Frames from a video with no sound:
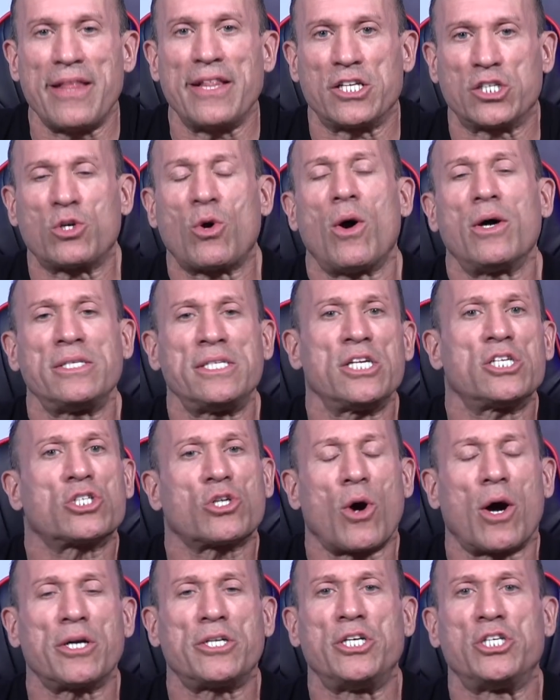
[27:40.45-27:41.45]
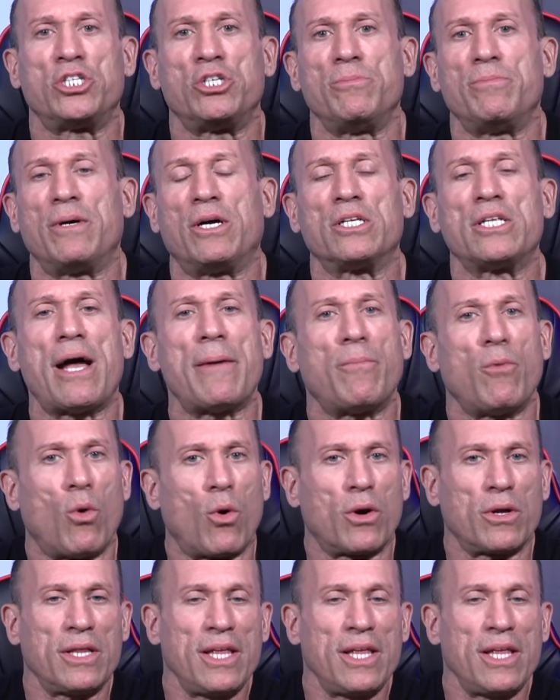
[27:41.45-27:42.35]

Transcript: that's causing scar tissue buildup or